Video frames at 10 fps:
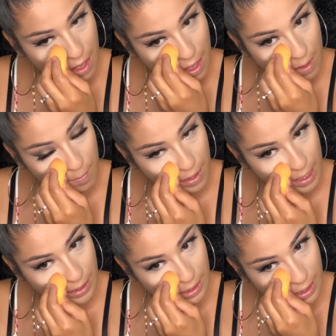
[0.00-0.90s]
And
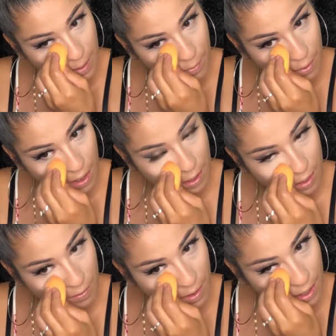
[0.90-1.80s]
placing that
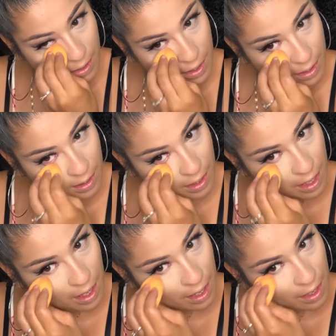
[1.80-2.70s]
product right underneath the
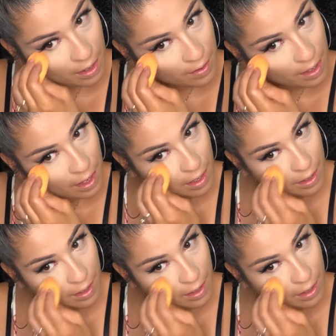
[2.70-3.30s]
eye area.